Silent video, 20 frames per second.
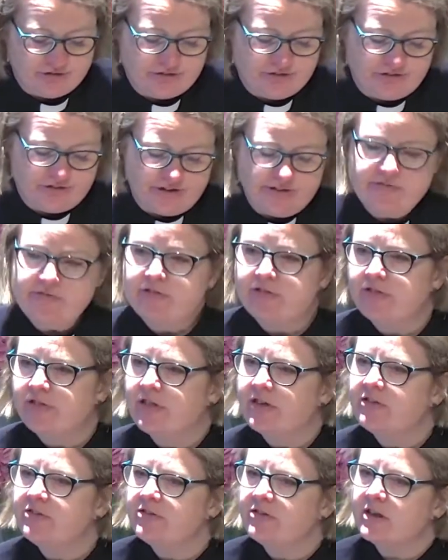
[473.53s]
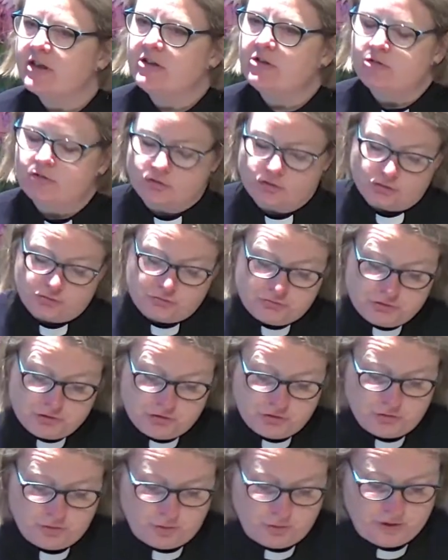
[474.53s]
since this is
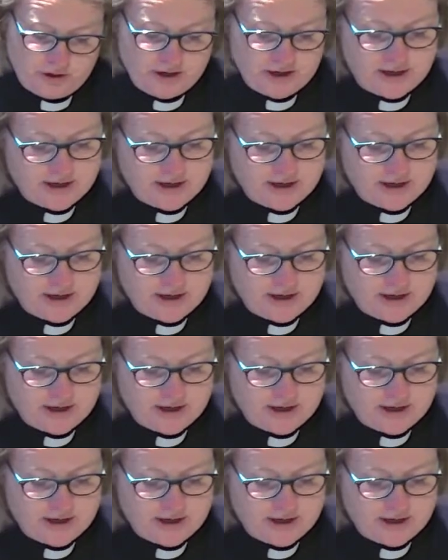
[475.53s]
true,